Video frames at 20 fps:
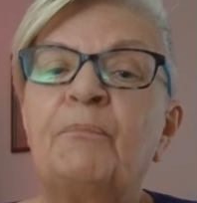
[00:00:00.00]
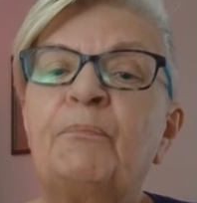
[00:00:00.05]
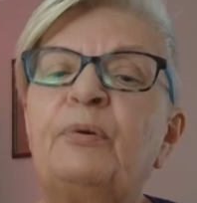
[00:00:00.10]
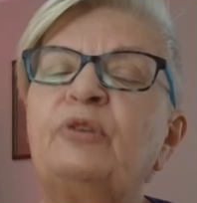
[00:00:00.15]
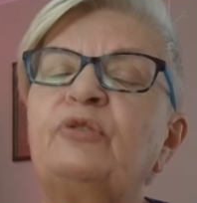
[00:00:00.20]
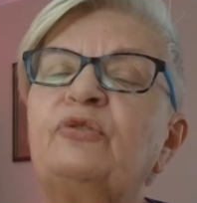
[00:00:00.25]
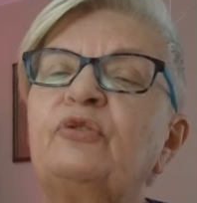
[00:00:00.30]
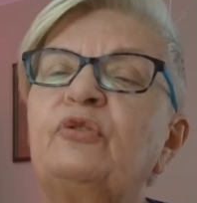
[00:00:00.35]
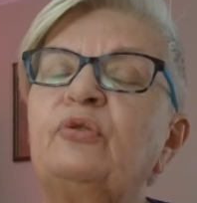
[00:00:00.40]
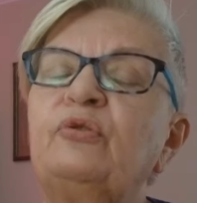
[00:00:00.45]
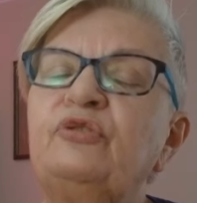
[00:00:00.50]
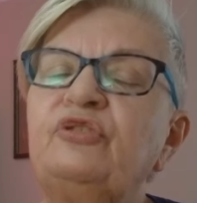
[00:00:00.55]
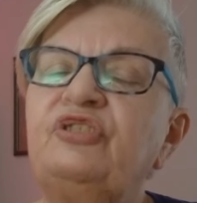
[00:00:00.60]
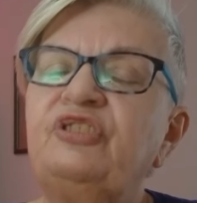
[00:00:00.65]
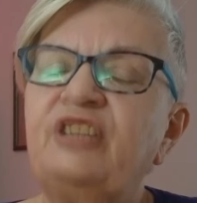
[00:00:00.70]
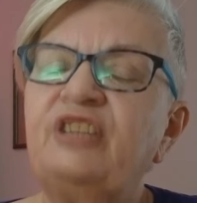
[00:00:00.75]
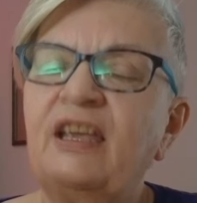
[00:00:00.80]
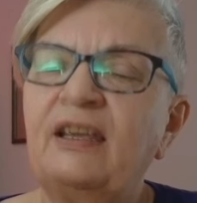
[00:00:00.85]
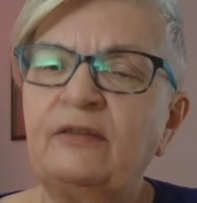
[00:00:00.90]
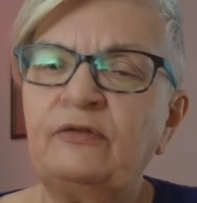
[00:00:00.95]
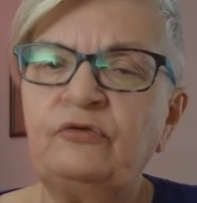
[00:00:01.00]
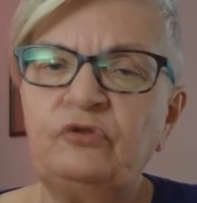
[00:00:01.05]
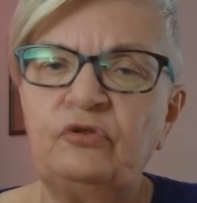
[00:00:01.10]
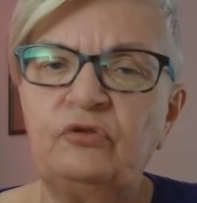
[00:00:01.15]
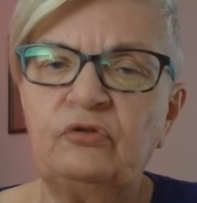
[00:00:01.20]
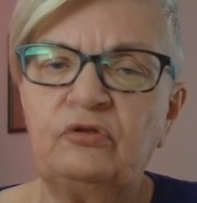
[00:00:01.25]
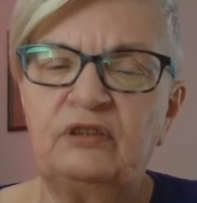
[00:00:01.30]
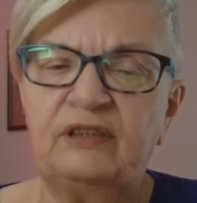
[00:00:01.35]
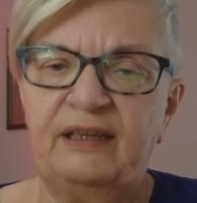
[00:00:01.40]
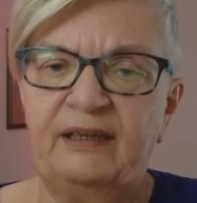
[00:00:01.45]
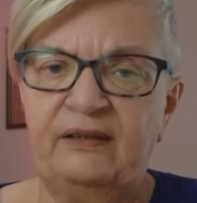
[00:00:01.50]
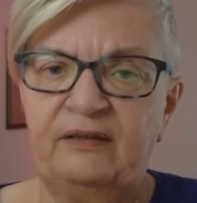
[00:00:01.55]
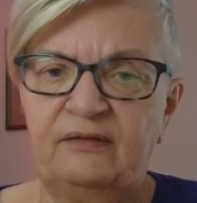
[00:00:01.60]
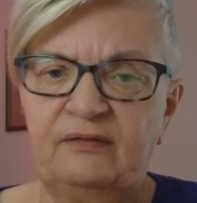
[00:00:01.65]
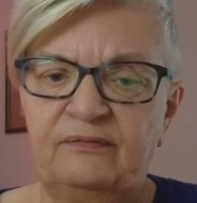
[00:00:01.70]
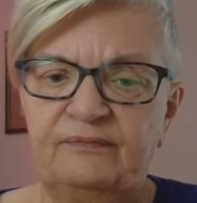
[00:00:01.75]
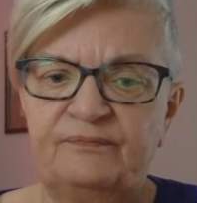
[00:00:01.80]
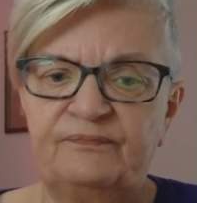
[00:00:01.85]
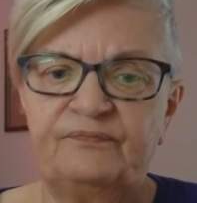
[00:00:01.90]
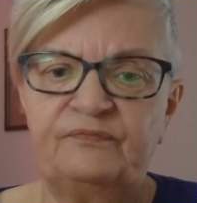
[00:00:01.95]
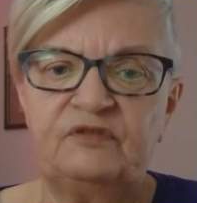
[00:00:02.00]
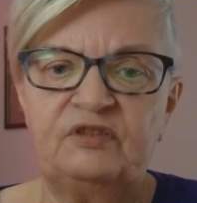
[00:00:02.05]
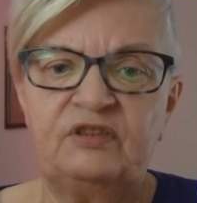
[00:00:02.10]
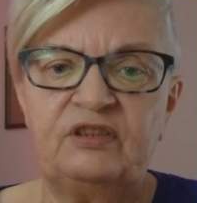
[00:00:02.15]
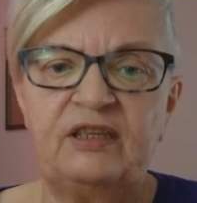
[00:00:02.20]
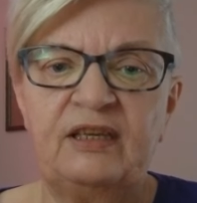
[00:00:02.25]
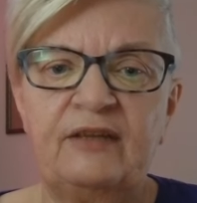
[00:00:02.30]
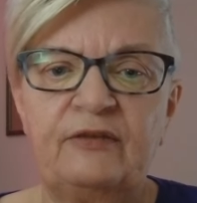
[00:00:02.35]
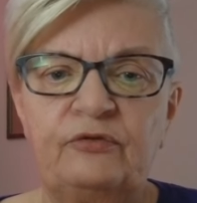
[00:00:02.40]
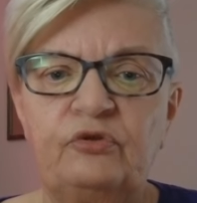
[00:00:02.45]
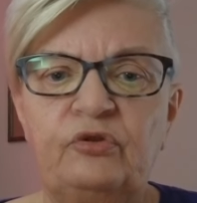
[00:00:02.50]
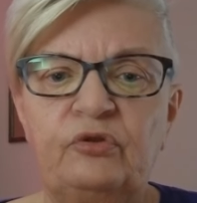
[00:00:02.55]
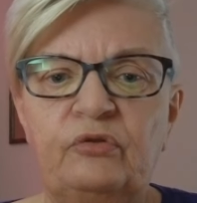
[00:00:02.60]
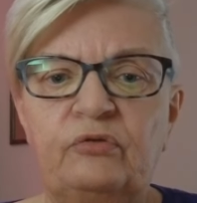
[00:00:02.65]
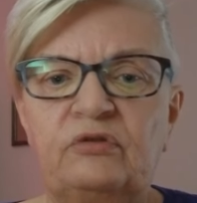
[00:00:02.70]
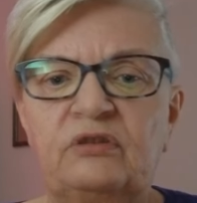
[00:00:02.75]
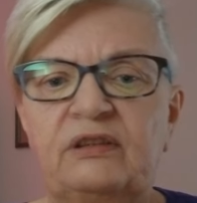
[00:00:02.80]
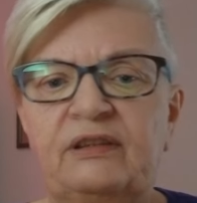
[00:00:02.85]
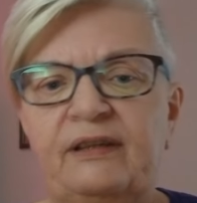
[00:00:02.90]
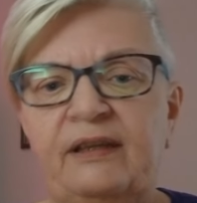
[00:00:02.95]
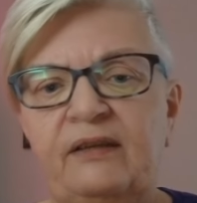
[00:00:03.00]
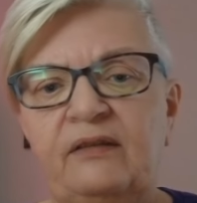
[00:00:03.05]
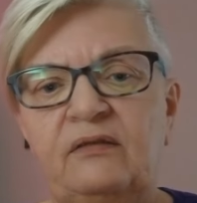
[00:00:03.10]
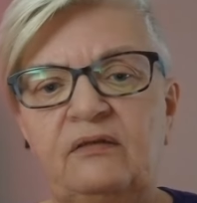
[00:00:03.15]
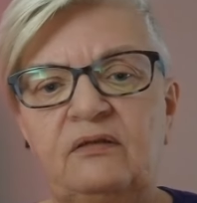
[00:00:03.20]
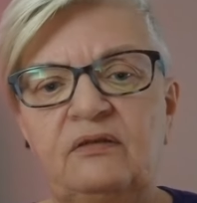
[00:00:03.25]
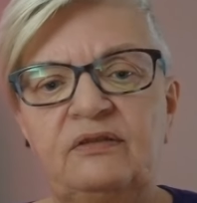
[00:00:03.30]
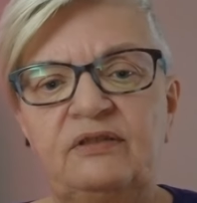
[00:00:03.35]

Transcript: but to genuinely, genuinely